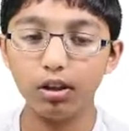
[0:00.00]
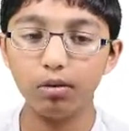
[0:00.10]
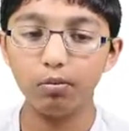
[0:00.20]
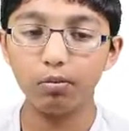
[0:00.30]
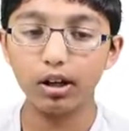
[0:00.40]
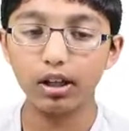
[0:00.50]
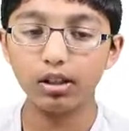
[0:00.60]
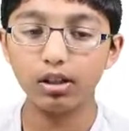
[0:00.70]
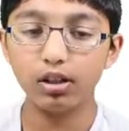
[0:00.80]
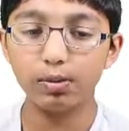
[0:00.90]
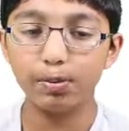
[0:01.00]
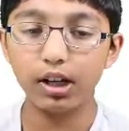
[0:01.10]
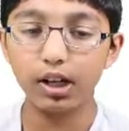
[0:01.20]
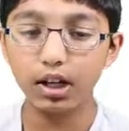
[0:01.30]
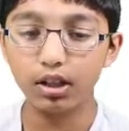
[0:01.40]
open brackets, close
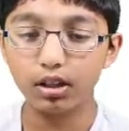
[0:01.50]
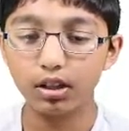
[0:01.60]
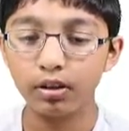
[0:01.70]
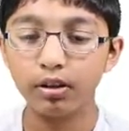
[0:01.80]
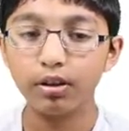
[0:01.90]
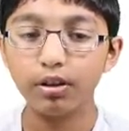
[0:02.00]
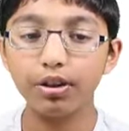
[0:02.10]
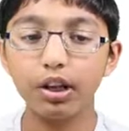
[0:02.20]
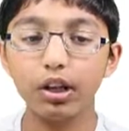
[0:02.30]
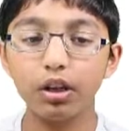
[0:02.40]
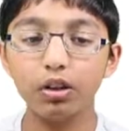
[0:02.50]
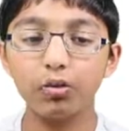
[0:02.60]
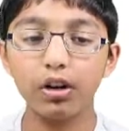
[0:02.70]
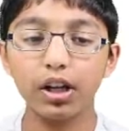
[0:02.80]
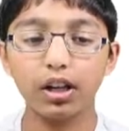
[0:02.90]
brackets, and then
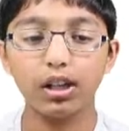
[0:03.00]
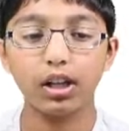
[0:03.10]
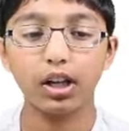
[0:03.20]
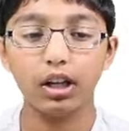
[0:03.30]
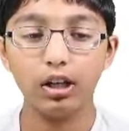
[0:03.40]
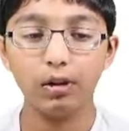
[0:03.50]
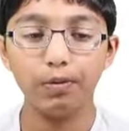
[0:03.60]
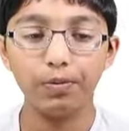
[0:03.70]
close brackets again.